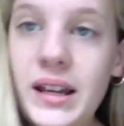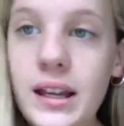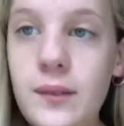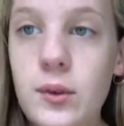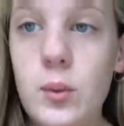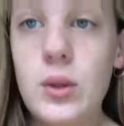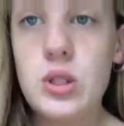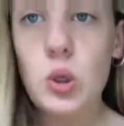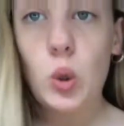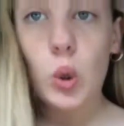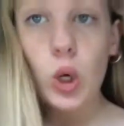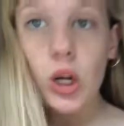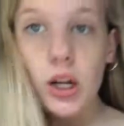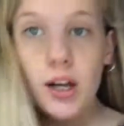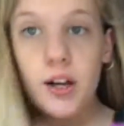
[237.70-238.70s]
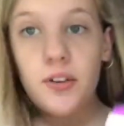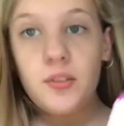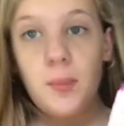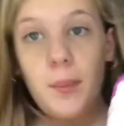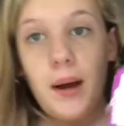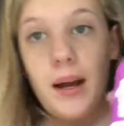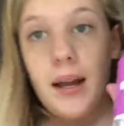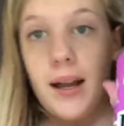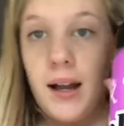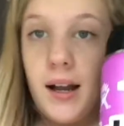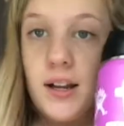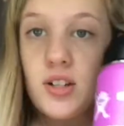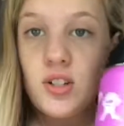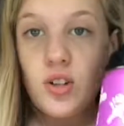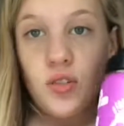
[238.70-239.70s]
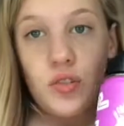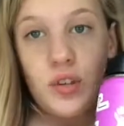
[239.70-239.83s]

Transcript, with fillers: to give you a tour of my Hydro